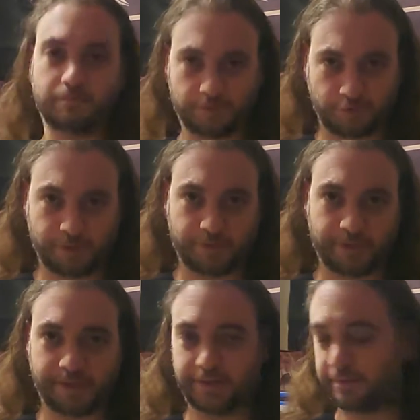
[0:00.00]
Greek
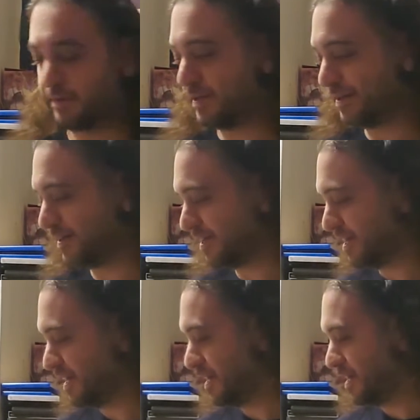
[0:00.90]
related.
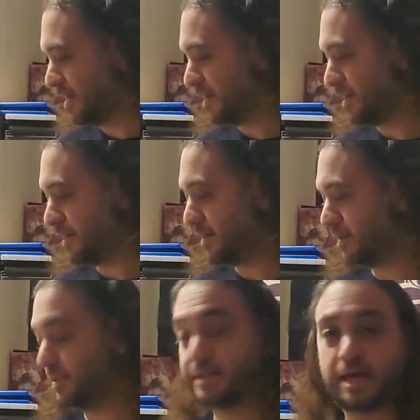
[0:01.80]

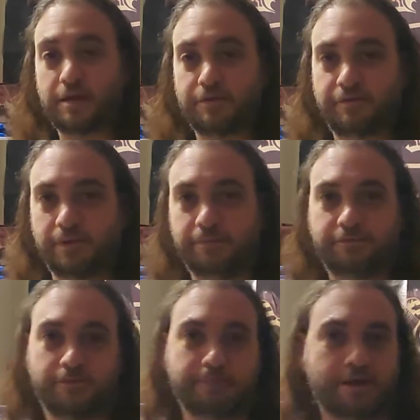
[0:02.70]
It's an Italian film
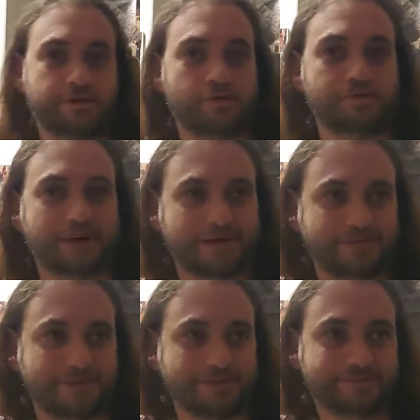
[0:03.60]
from
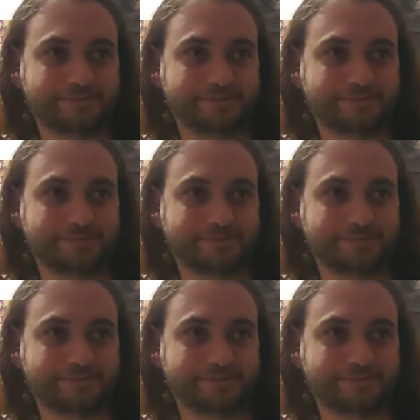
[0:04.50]
mariobava,